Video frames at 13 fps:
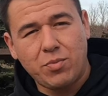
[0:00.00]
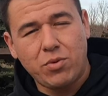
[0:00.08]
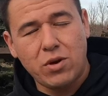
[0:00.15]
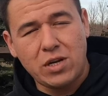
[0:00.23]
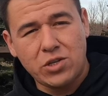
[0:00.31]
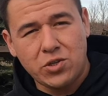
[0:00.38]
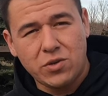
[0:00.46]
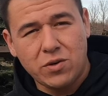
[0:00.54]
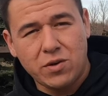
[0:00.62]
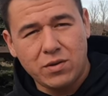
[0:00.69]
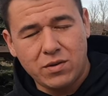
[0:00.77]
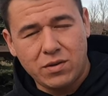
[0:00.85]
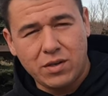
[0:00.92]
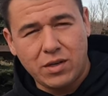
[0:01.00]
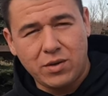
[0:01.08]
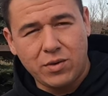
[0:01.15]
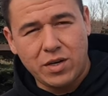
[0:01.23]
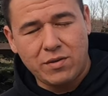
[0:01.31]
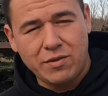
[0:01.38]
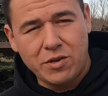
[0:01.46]
pressure, uh,
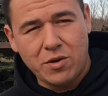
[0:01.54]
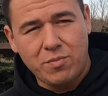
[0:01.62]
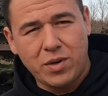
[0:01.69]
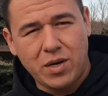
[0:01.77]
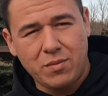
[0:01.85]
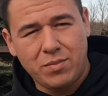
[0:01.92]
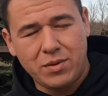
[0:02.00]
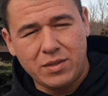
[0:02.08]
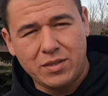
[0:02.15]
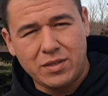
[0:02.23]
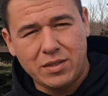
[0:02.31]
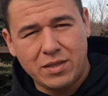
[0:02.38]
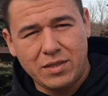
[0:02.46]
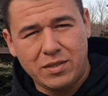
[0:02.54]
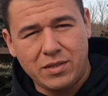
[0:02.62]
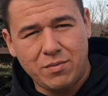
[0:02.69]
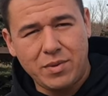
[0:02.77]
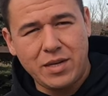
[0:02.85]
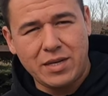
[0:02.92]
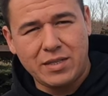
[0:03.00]
whatever your pump is, is
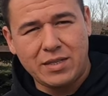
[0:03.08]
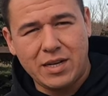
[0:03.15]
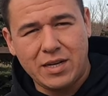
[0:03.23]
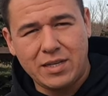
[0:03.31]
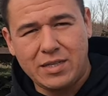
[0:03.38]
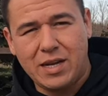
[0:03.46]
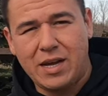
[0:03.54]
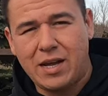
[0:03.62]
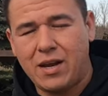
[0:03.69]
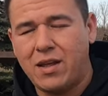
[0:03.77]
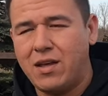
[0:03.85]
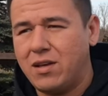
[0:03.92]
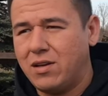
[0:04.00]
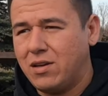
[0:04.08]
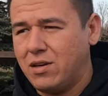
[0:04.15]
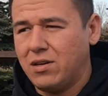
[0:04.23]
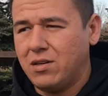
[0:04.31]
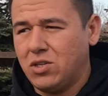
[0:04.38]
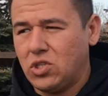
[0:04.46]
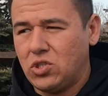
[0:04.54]
the PSI is at.
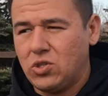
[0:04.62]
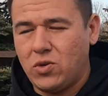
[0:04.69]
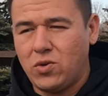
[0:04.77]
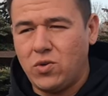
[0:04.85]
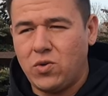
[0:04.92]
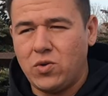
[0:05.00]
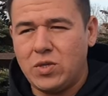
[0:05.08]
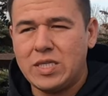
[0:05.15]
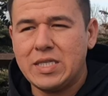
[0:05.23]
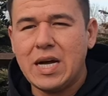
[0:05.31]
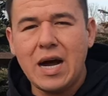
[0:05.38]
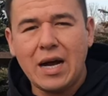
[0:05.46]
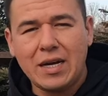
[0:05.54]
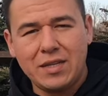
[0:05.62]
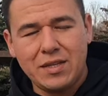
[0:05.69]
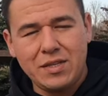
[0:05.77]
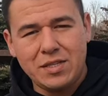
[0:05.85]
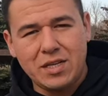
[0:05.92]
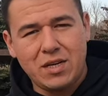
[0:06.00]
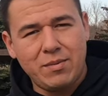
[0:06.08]
So stock,
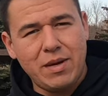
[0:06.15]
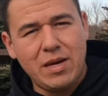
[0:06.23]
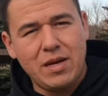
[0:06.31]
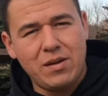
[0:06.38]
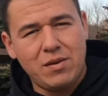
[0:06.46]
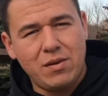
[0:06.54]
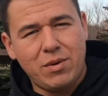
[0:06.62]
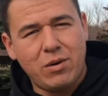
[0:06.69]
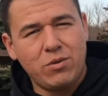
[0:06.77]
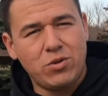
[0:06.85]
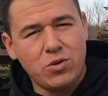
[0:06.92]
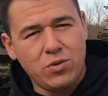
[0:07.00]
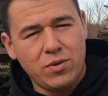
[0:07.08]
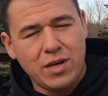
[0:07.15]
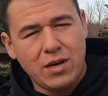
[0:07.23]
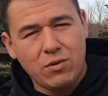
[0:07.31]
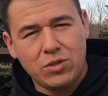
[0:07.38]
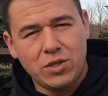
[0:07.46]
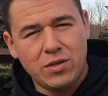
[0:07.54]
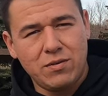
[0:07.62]
these come at about
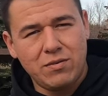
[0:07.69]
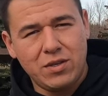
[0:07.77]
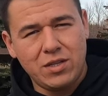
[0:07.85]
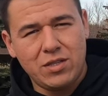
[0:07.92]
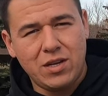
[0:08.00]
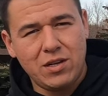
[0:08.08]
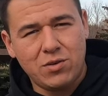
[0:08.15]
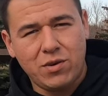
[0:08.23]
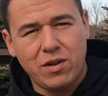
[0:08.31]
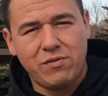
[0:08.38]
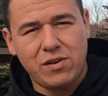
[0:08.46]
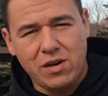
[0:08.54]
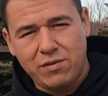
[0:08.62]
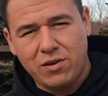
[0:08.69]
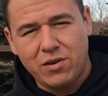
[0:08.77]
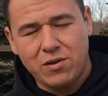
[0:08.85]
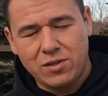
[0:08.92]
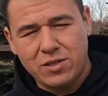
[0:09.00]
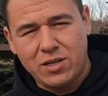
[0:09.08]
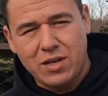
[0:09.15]
2,000, these
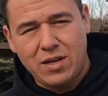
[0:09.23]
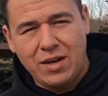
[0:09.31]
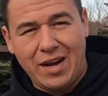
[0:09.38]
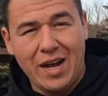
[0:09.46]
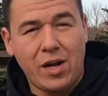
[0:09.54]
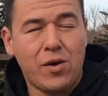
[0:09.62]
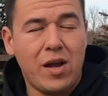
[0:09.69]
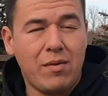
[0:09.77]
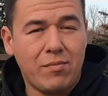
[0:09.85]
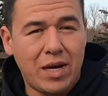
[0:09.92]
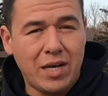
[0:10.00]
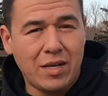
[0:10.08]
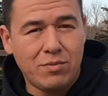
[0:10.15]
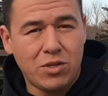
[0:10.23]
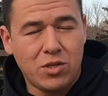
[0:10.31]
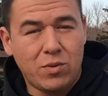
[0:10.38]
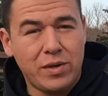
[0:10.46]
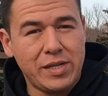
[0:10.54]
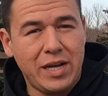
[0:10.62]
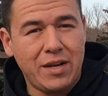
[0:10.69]
1025Rs. I crank mine up to
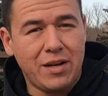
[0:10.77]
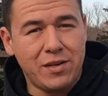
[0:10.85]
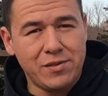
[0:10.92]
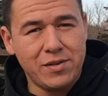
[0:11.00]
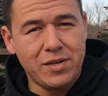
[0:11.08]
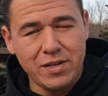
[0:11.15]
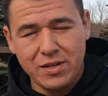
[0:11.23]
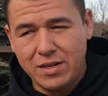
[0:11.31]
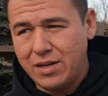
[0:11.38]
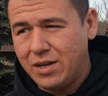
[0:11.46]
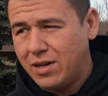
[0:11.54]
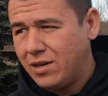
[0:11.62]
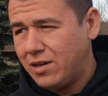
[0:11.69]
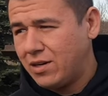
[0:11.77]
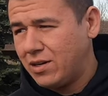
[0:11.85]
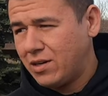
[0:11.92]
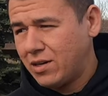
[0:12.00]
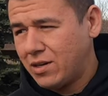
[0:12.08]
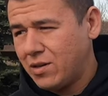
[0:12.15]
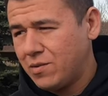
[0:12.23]
2,800,
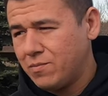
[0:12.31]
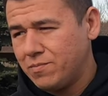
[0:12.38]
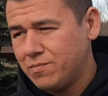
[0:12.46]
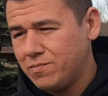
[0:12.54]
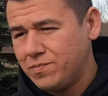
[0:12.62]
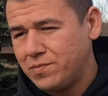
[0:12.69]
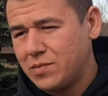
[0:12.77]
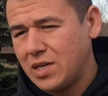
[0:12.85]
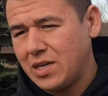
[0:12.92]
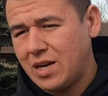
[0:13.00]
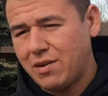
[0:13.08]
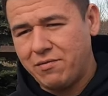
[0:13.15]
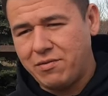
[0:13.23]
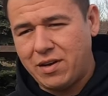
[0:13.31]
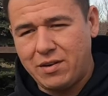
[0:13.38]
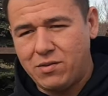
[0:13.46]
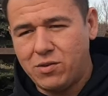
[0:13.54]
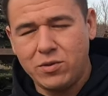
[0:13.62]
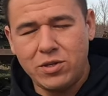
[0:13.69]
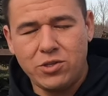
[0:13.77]
um, and I've had
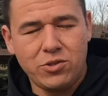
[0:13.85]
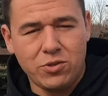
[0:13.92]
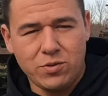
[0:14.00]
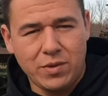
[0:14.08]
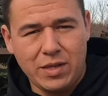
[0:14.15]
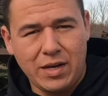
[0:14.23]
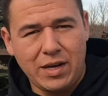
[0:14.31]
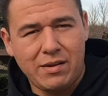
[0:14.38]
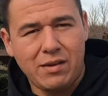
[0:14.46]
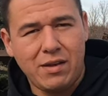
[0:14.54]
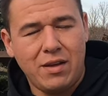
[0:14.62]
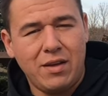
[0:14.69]
no issues with that.